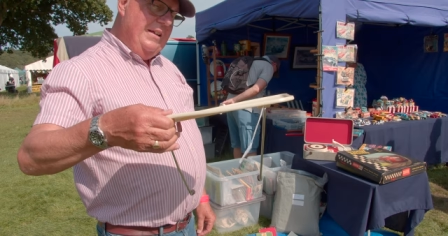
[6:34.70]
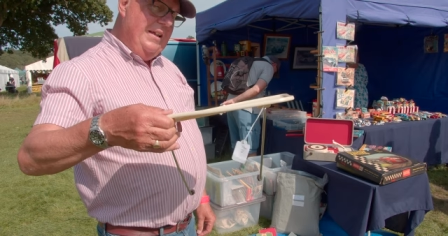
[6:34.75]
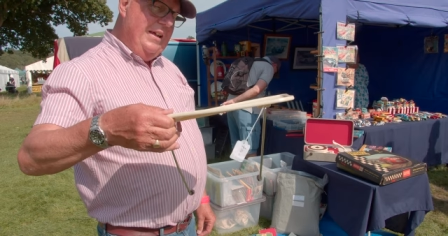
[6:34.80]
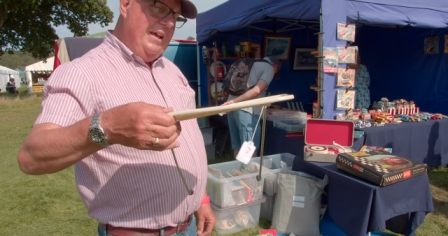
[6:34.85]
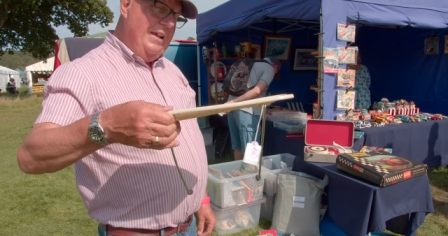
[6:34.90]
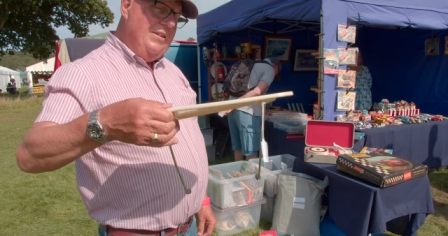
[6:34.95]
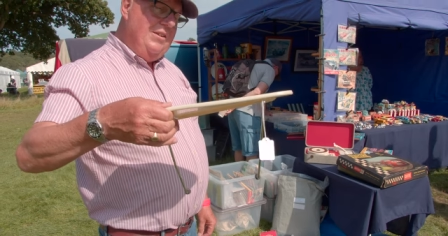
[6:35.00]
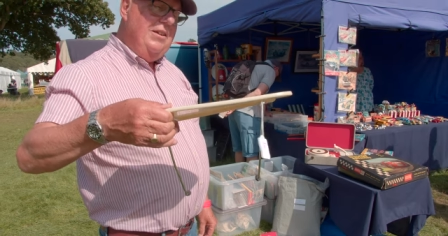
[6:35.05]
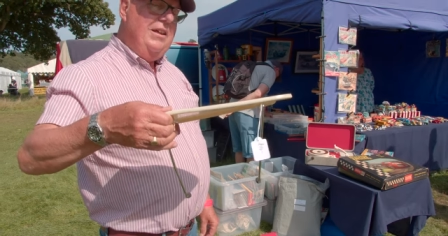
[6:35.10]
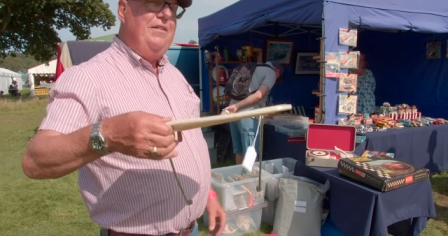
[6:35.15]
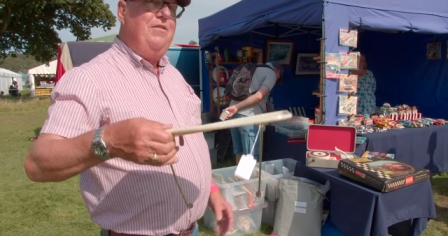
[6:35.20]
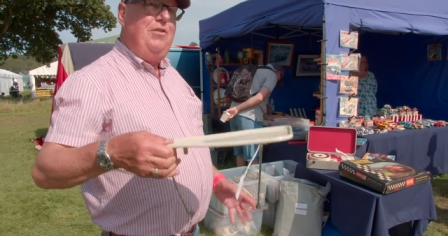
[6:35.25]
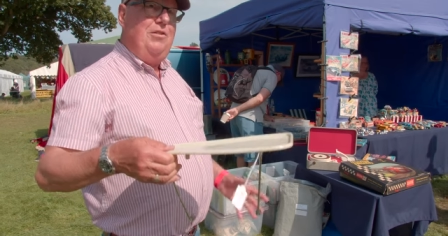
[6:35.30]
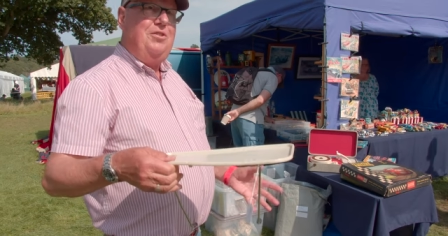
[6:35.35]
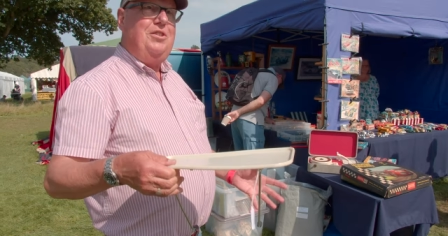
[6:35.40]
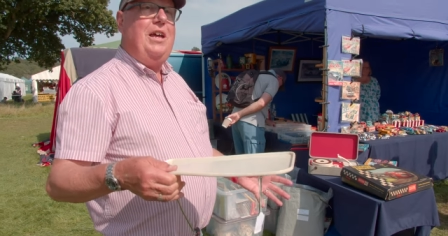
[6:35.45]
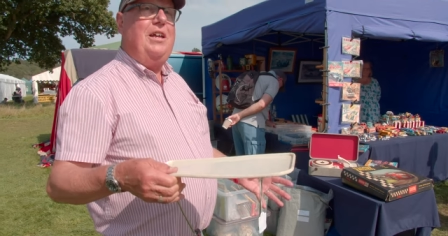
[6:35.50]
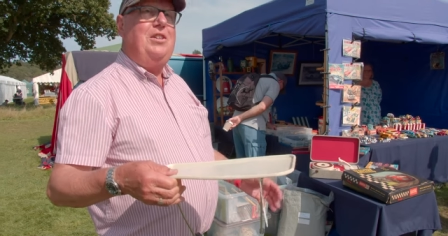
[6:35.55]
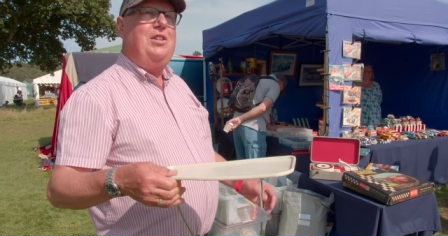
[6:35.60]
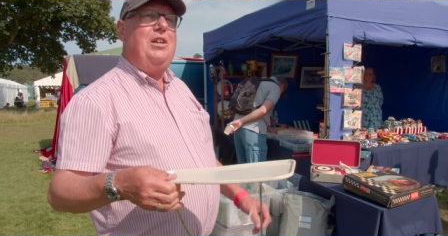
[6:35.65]
and if you
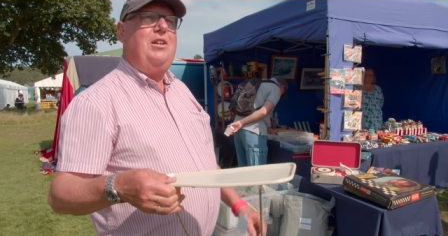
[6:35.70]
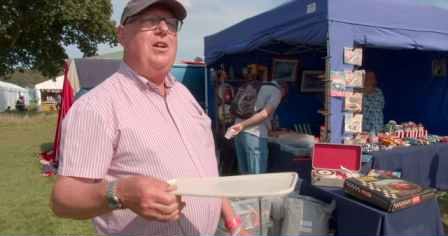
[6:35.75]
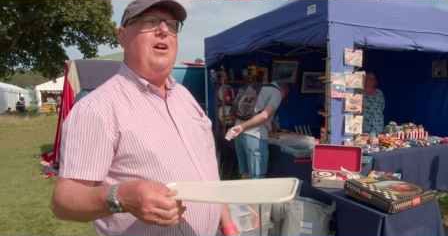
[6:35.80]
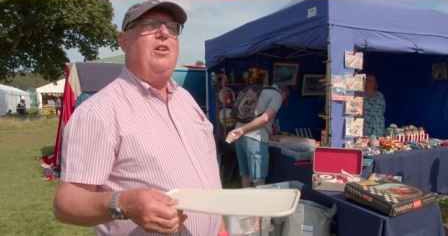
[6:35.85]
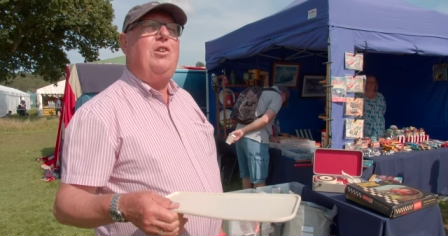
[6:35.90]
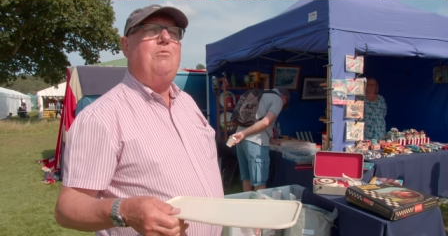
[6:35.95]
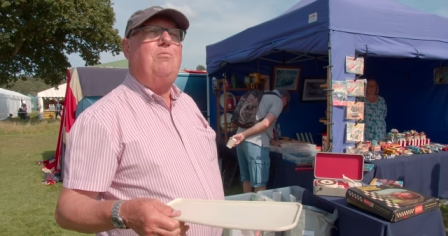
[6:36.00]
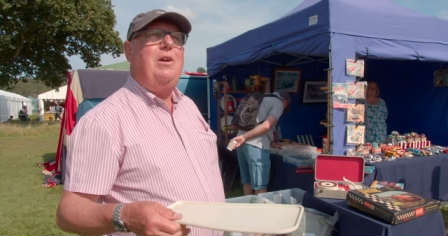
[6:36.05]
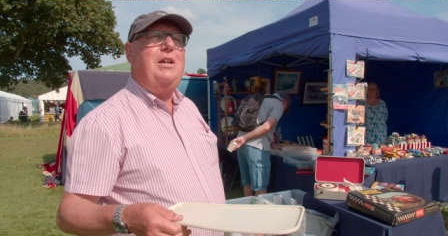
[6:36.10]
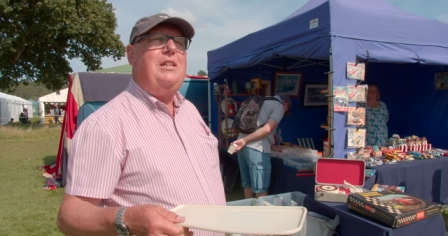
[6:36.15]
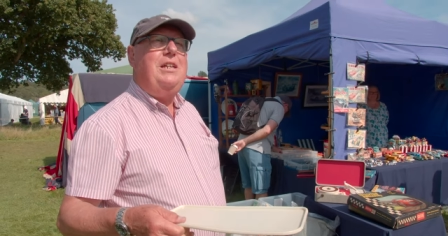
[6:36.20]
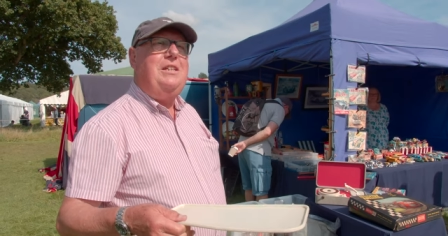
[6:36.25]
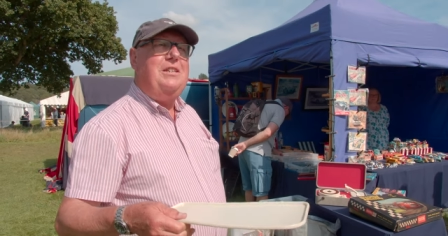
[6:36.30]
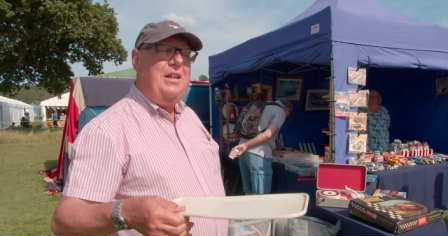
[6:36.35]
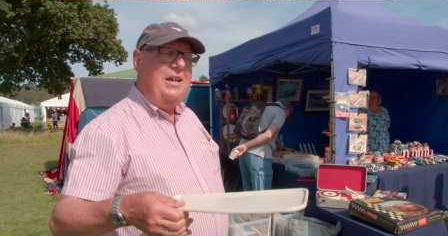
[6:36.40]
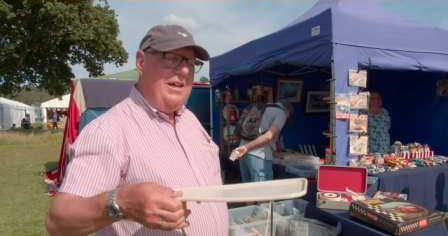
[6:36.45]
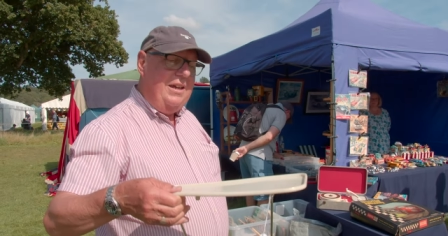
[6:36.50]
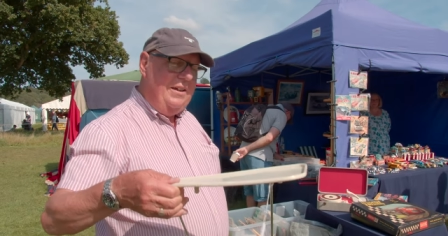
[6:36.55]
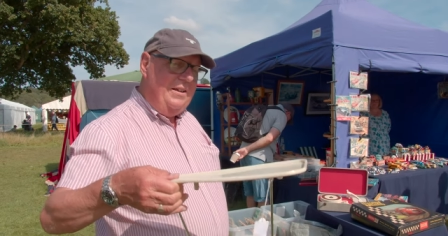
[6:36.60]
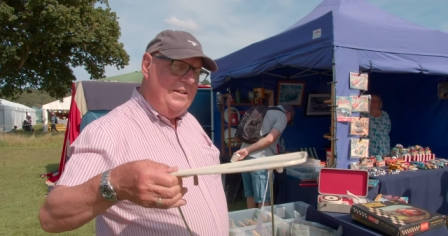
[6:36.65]
sat in the car on a rainy
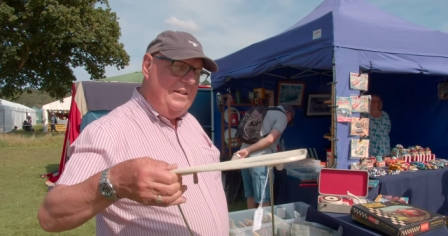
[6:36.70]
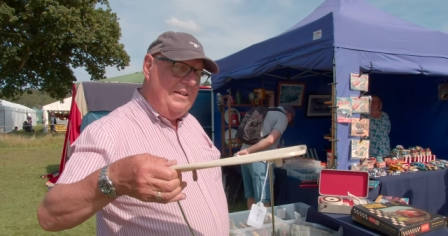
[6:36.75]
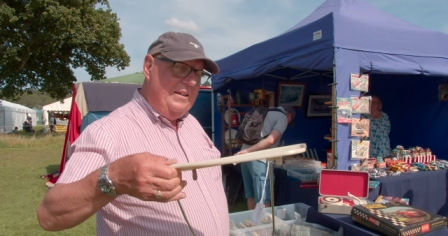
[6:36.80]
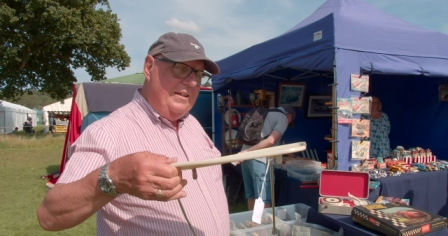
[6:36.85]
day